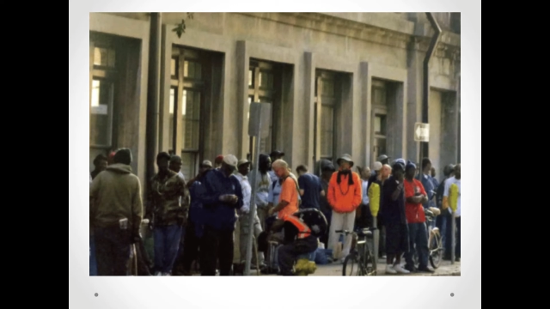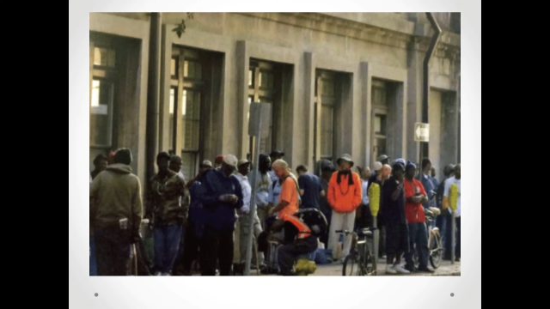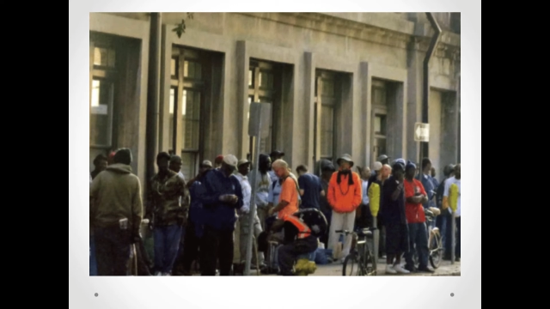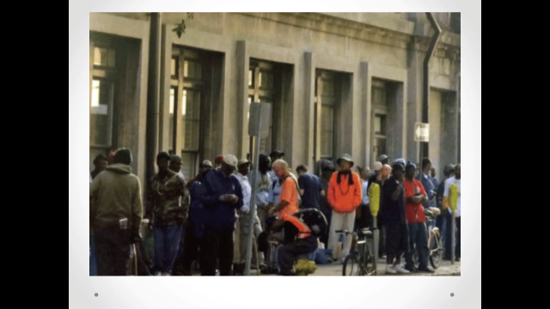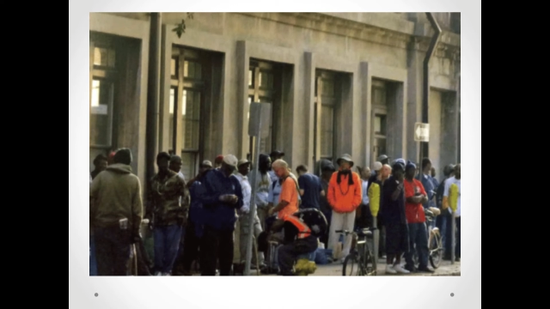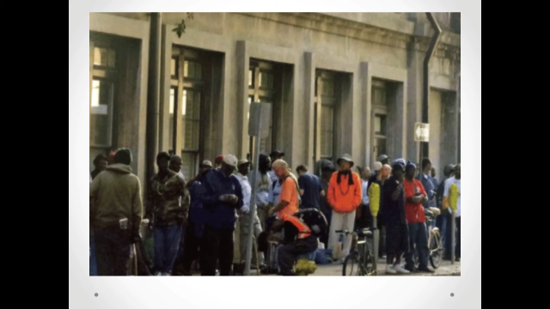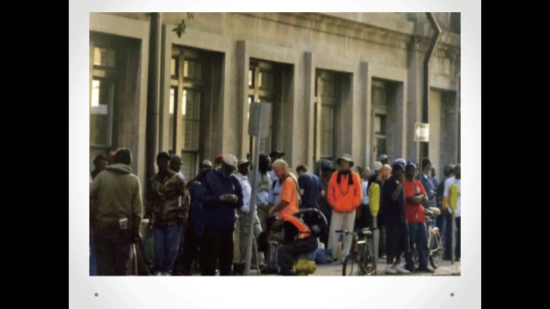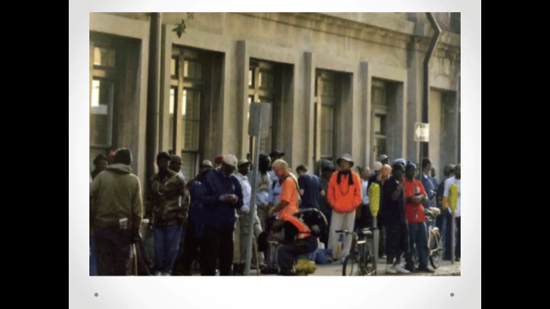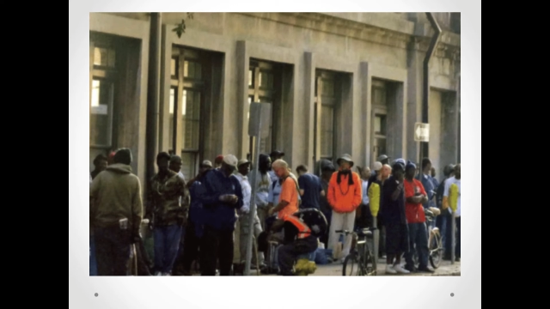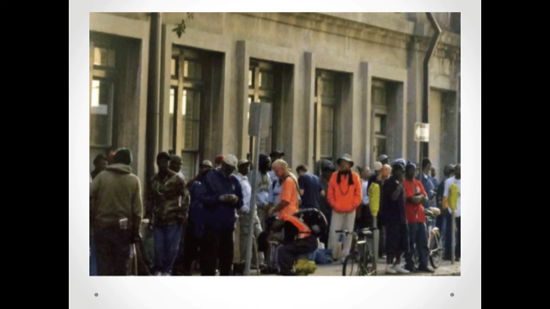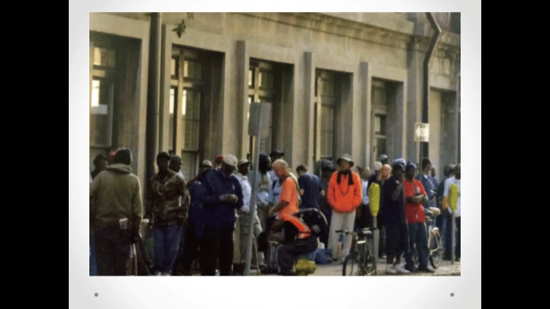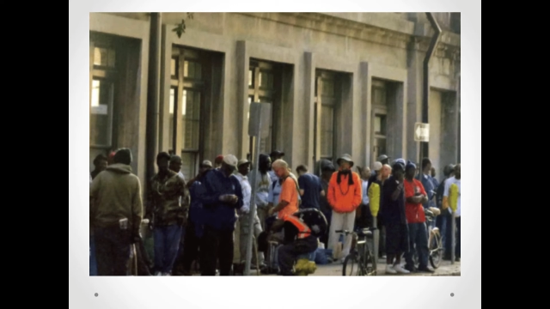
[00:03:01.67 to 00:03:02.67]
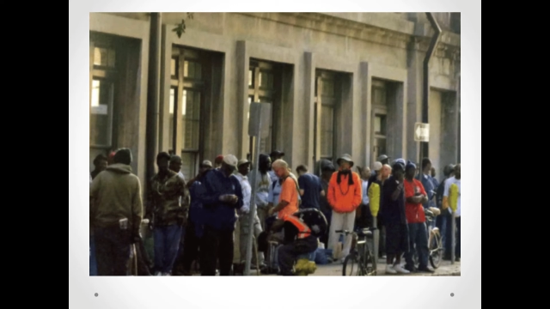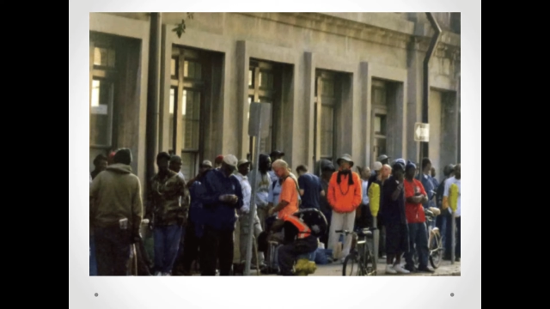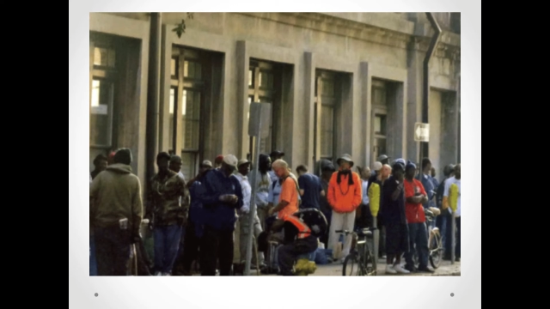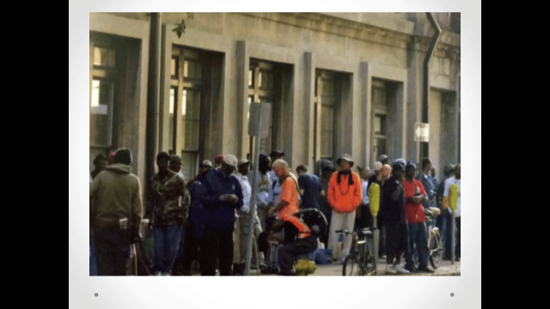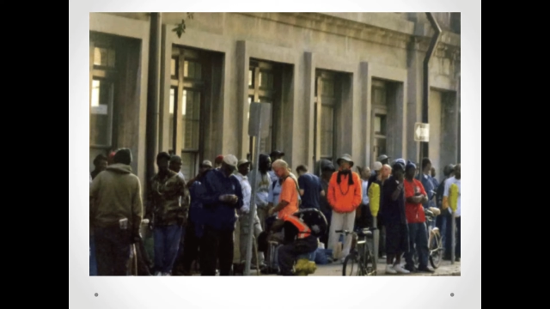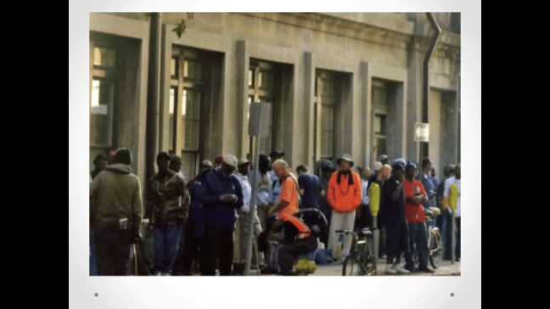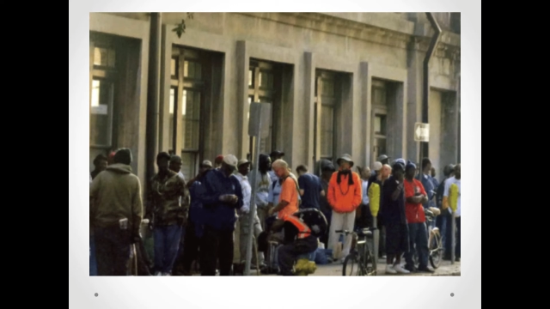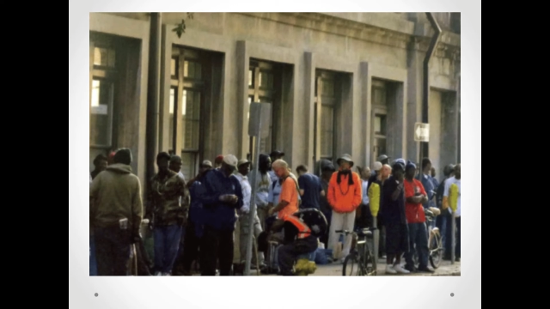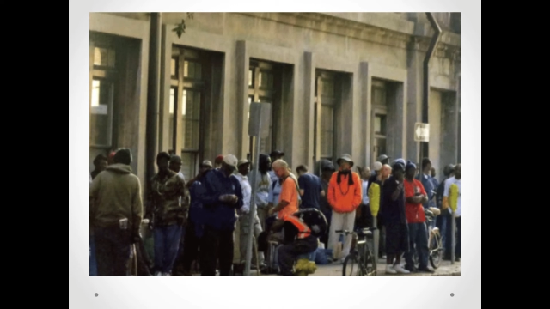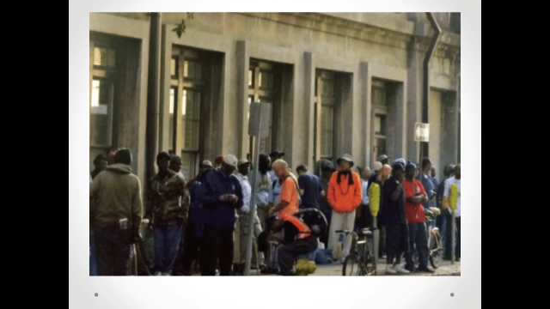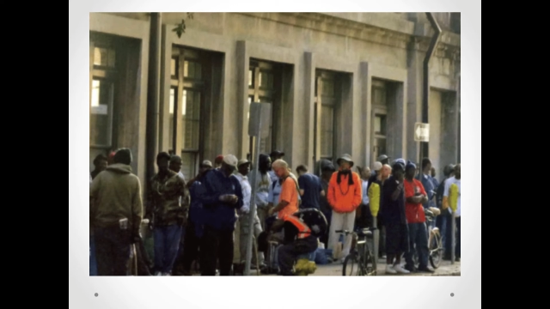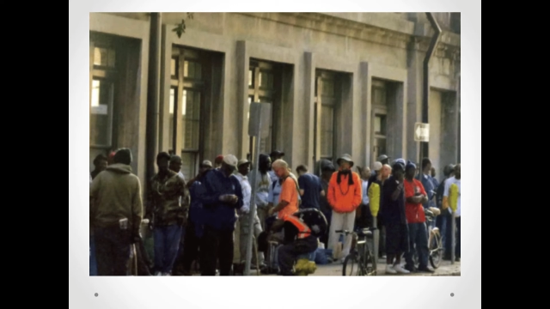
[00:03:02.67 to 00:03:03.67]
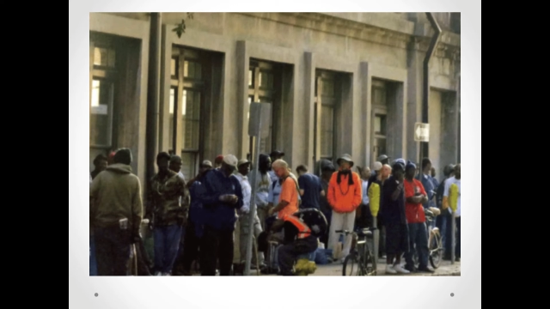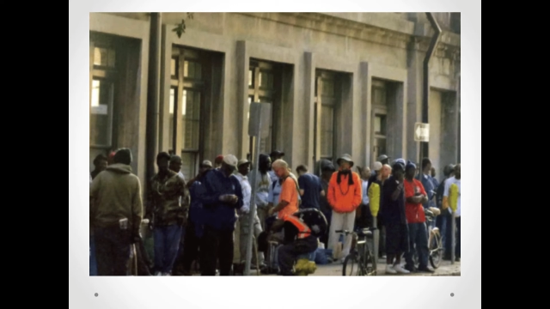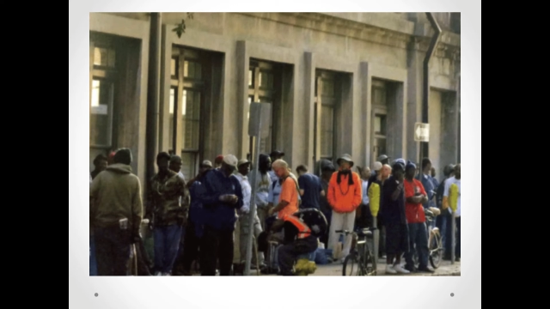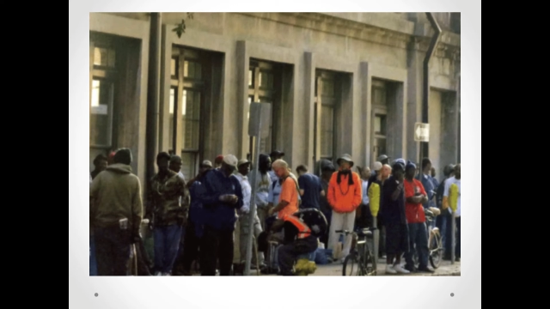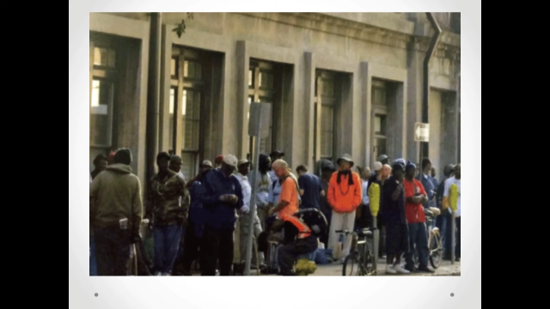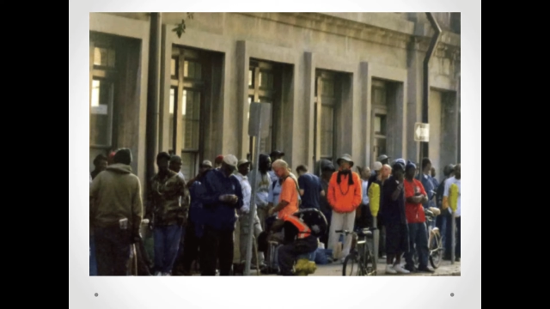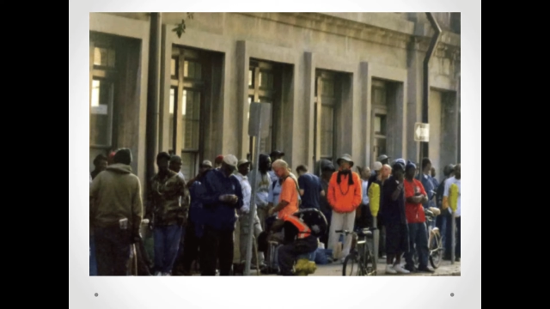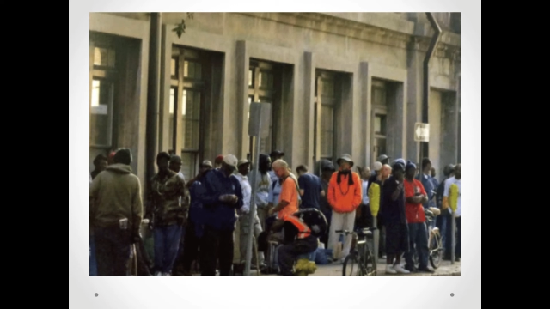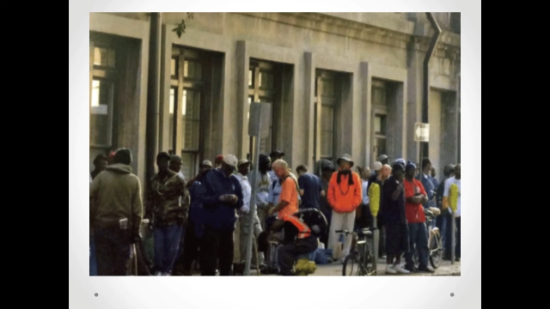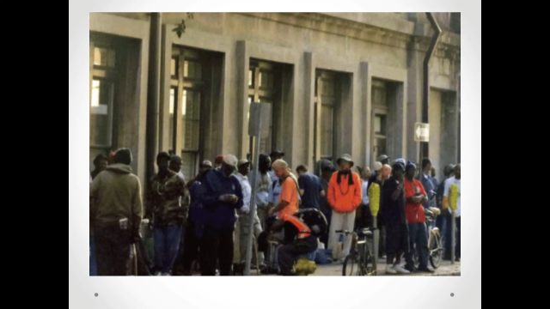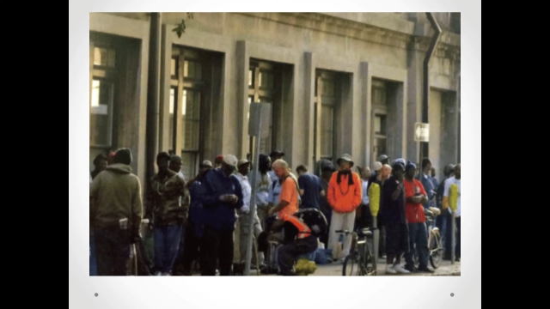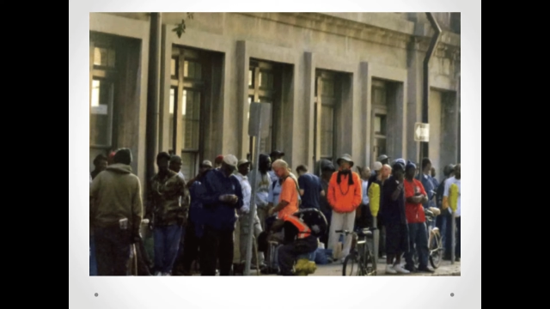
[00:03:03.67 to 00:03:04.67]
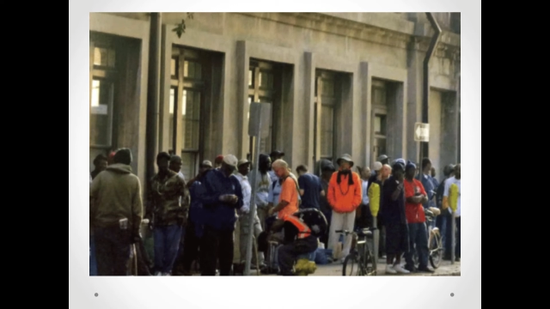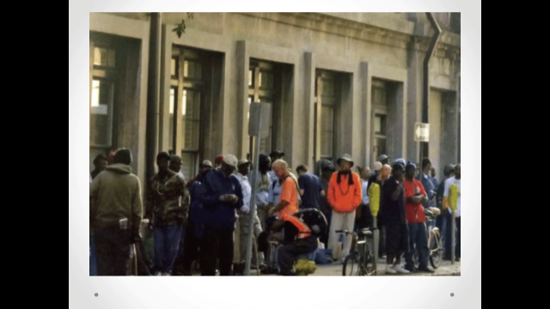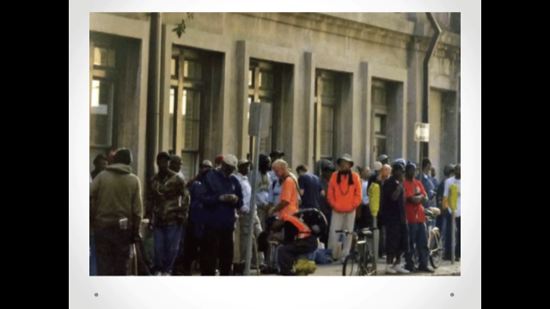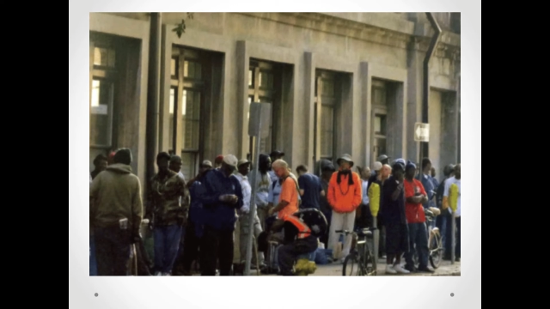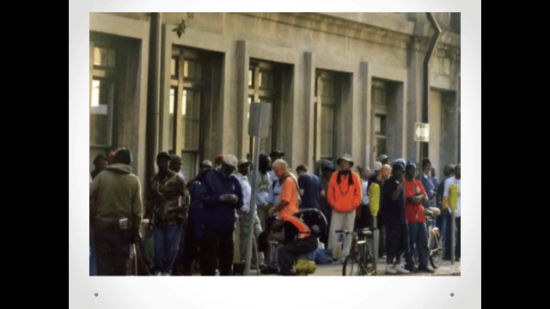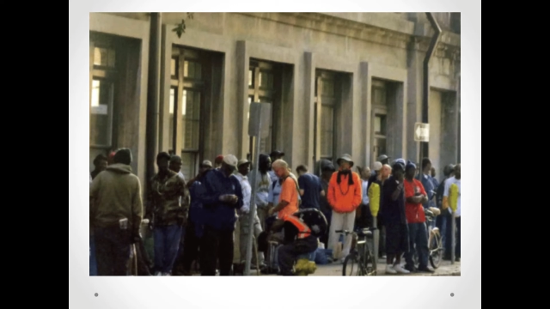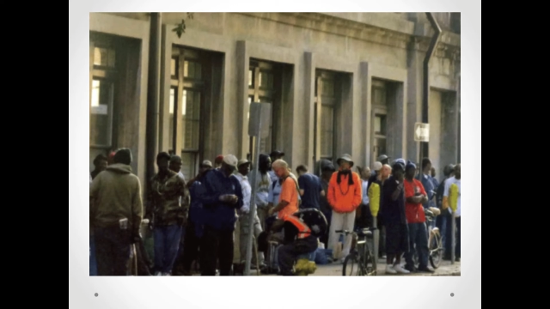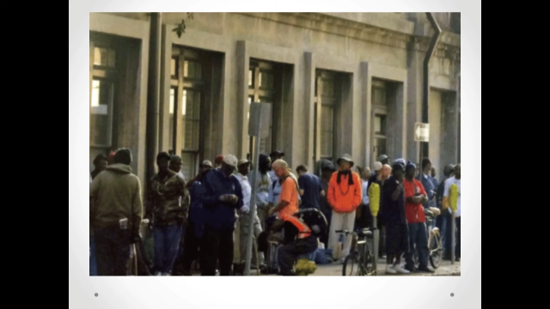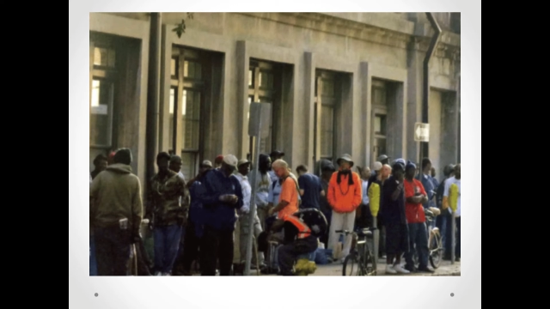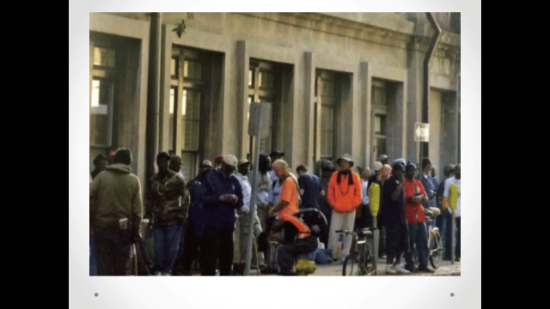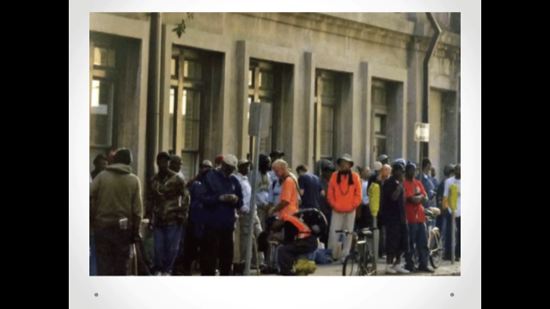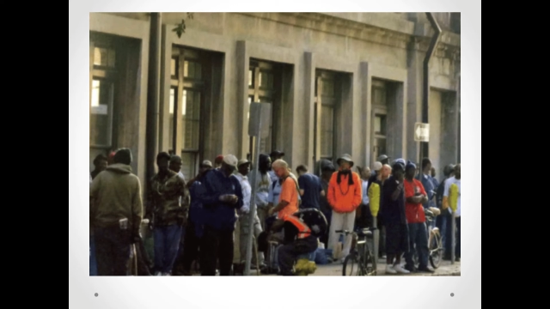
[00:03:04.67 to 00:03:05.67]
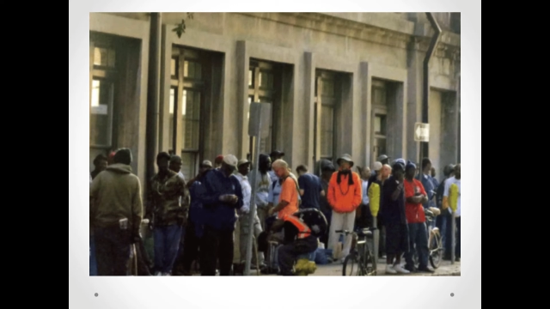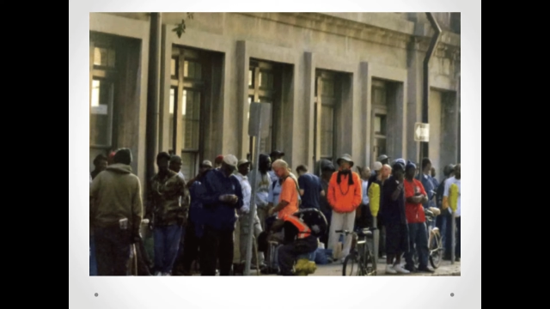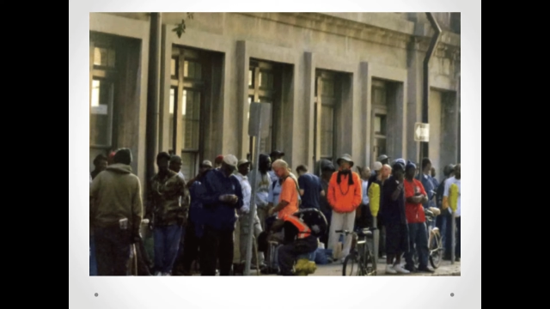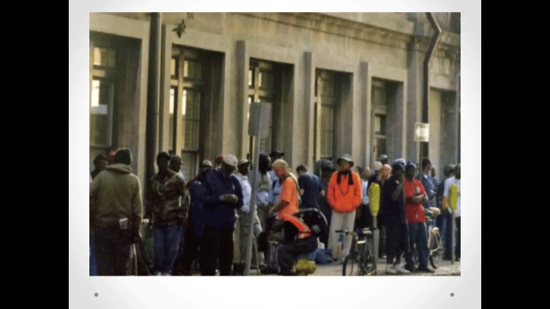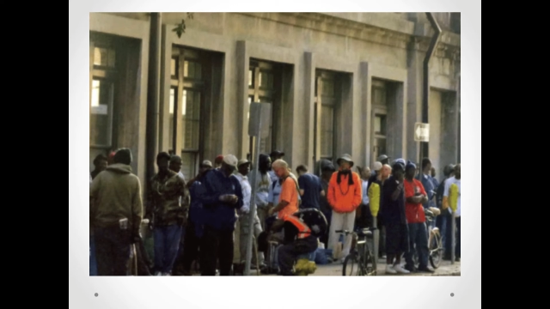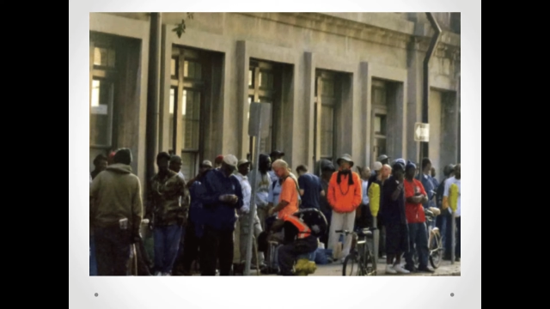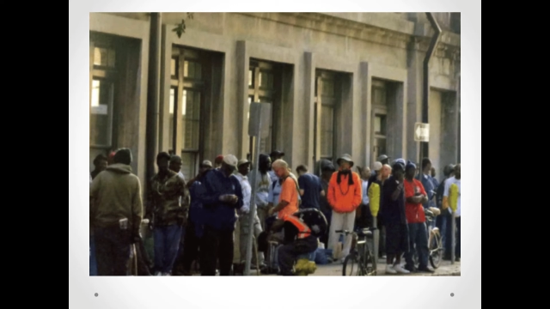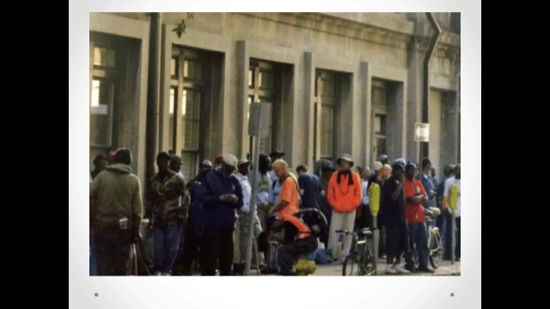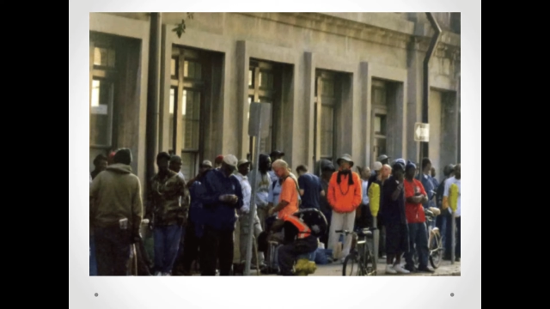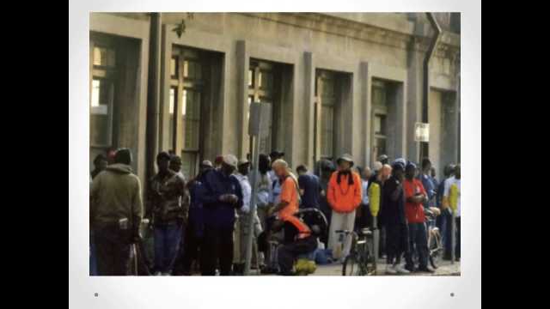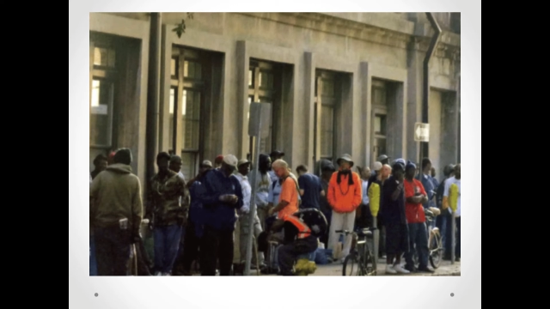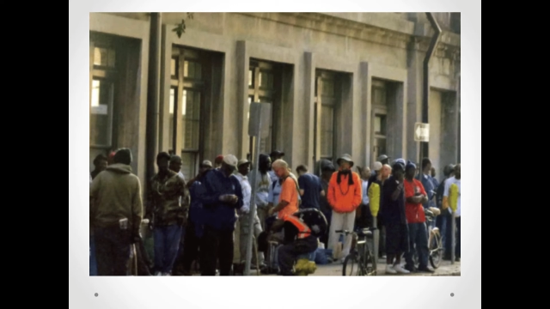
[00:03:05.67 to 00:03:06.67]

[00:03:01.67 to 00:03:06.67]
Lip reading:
(no speaker visible)